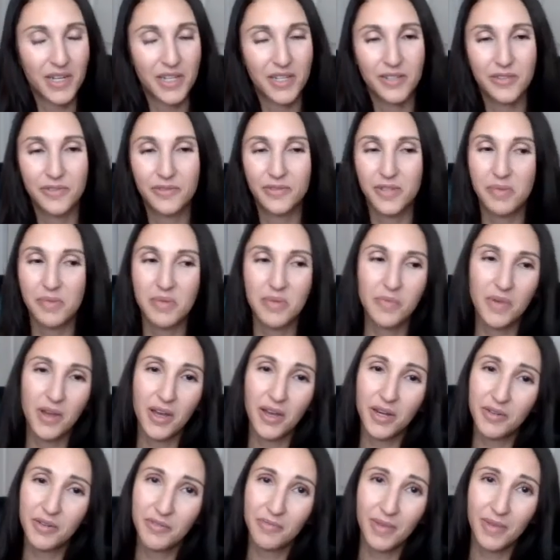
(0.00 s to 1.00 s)
Well, from the
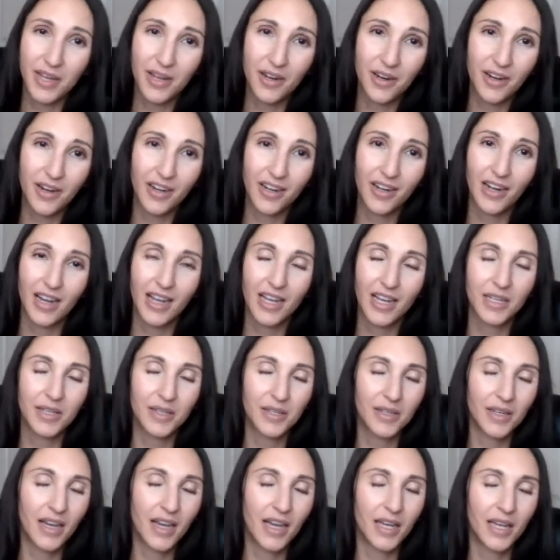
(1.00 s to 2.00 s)
bottom of my heart,
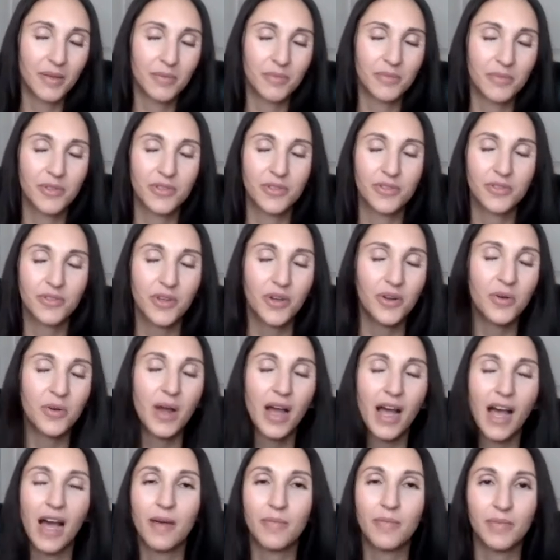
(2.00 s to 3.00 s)
I, I'm
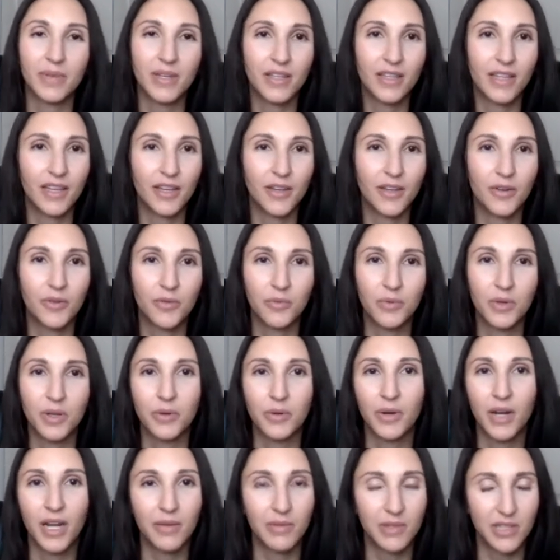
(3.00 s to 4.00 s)
so happy that
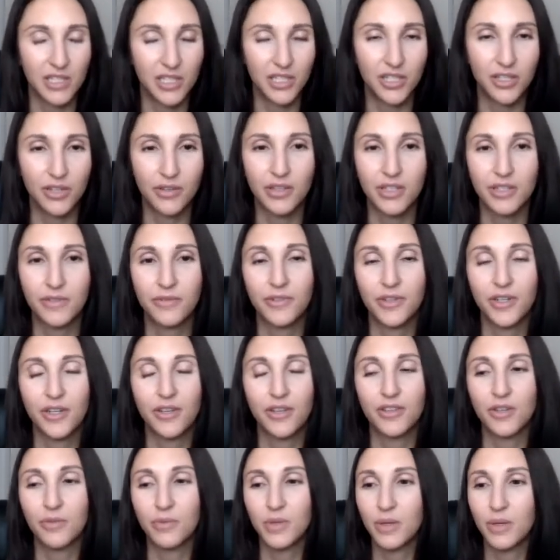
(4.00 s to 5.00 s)
we were able to do this for
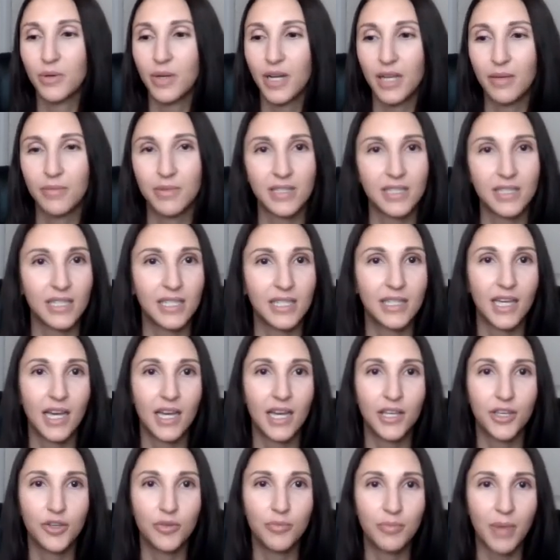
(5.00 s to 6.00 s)
you, that we were able to
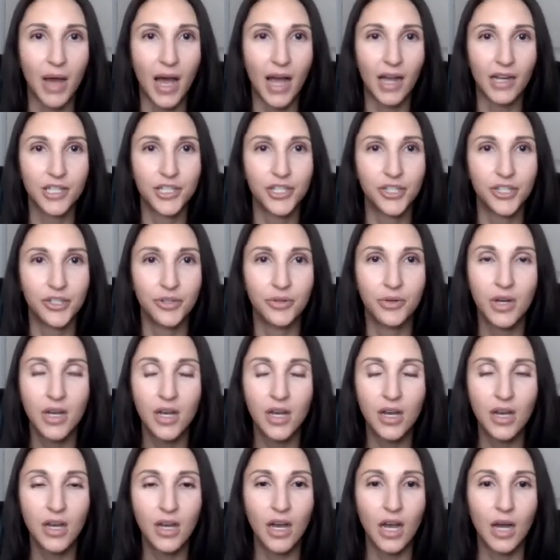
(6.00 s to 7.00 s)
get you back to
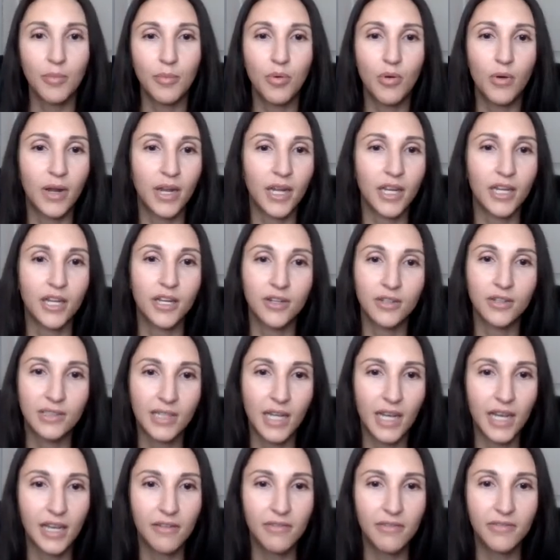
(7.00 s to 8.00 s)
a point in your
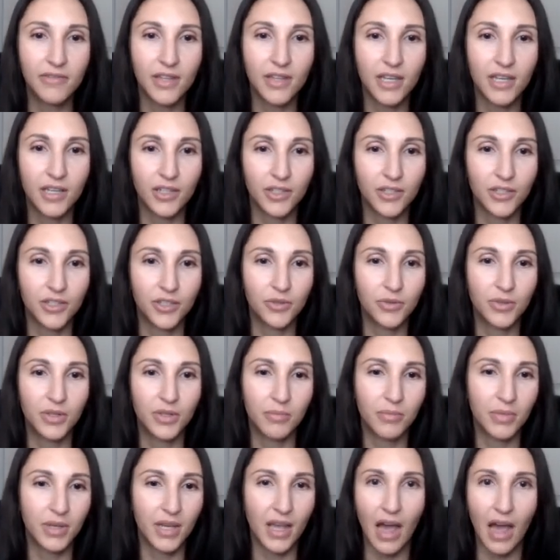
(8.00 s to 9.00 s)
life that you
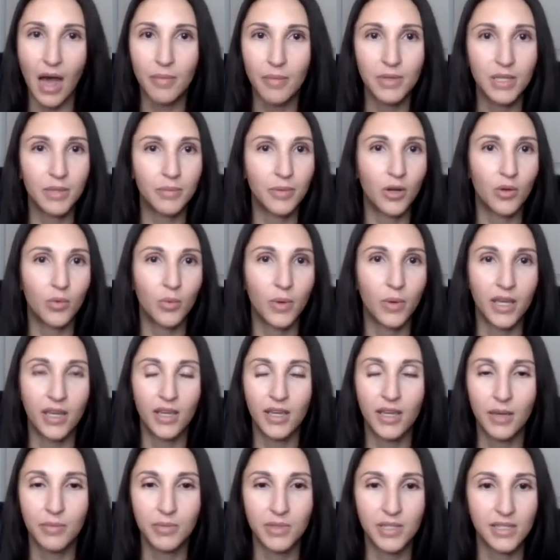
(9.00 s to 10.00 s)
can be happy about
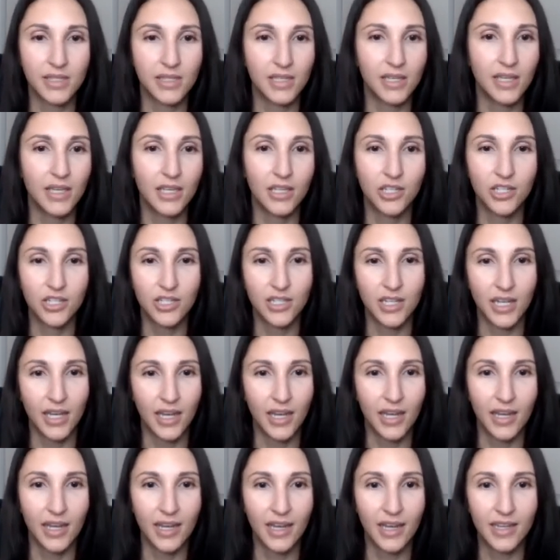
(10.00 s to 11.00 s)
waking up to see each
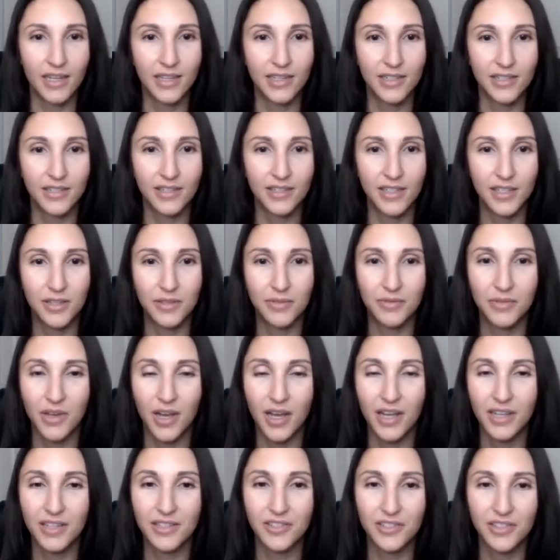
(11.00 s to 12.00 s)
day and that you've
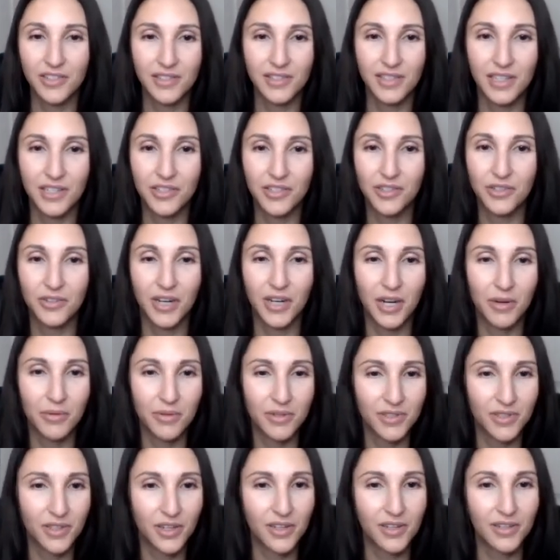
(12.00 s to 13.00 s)
gotten just such great
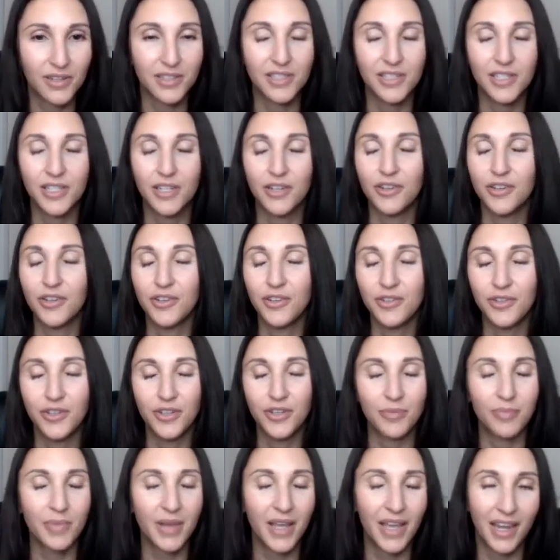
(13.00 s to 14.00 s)
results. Your
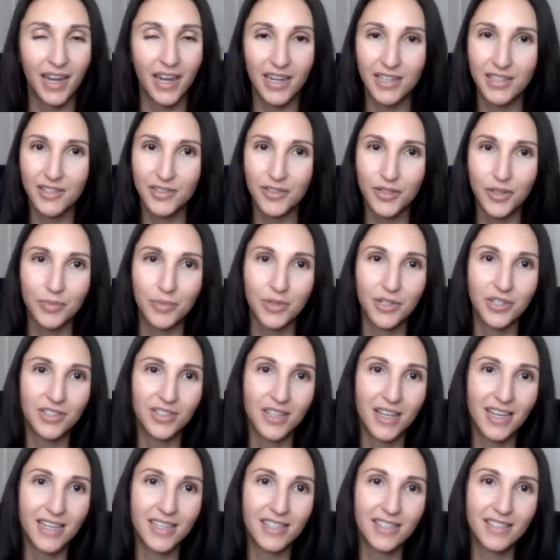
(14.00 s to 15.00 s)
your pain is so
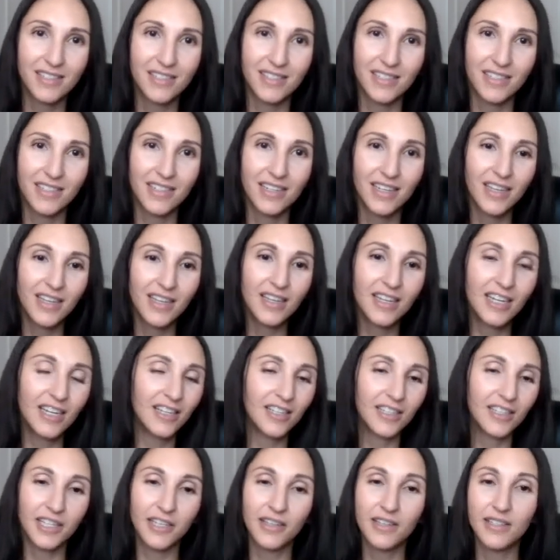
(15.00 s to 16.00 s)
much less. And
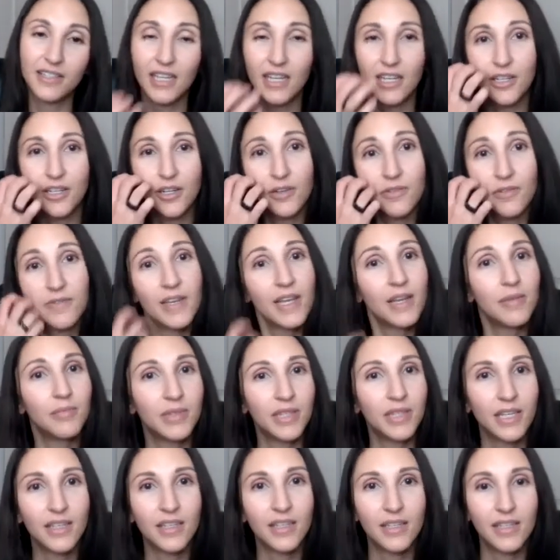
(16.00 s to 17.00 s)
like you said, your
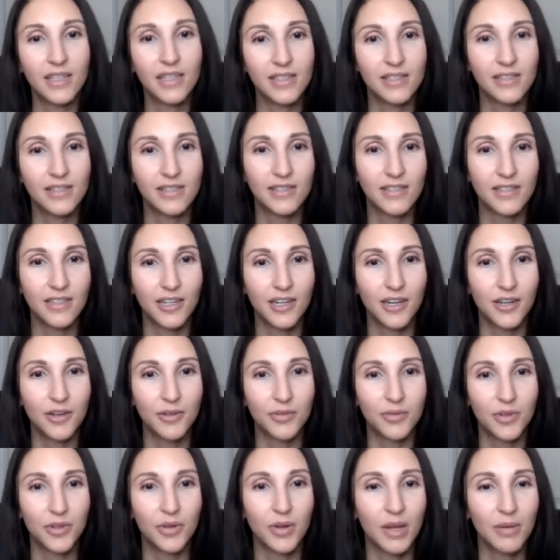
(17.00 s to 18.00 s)
family is, you
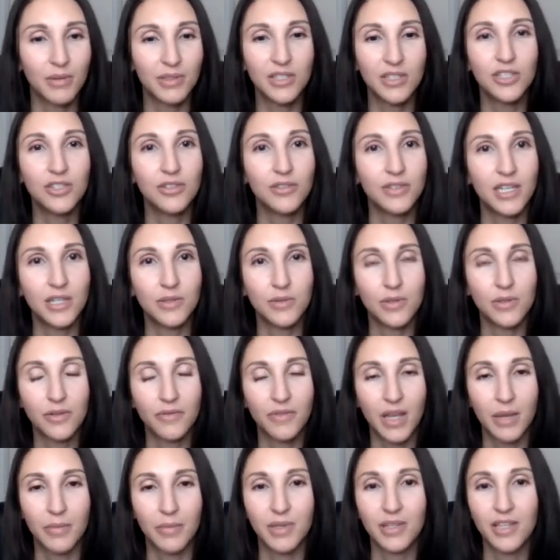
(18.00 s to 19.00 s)
know, you're able to do things with
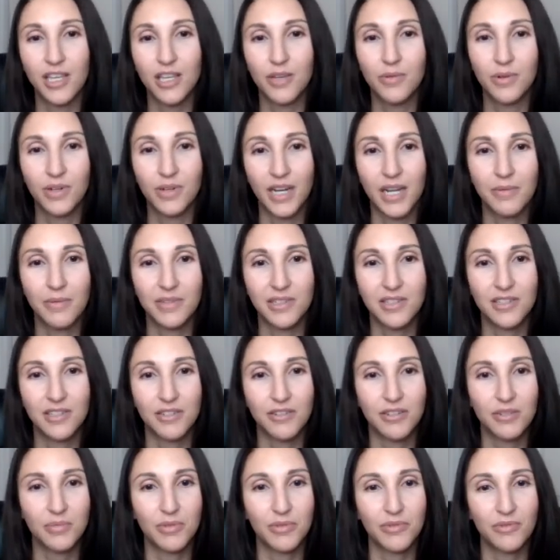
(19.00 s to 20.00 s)
your family that you weren't able to
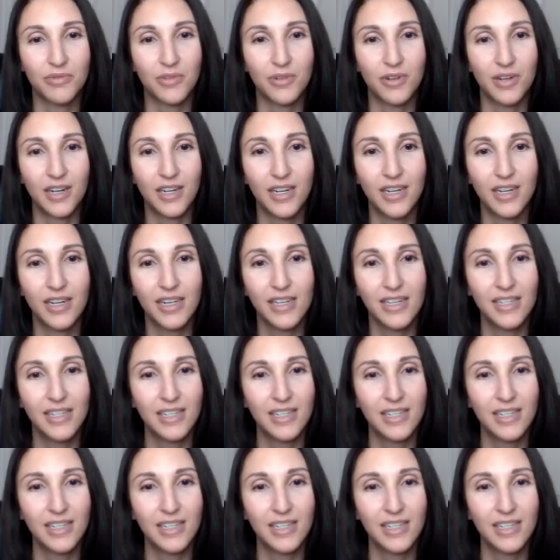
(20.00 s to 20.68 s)
do Absolutely. it before.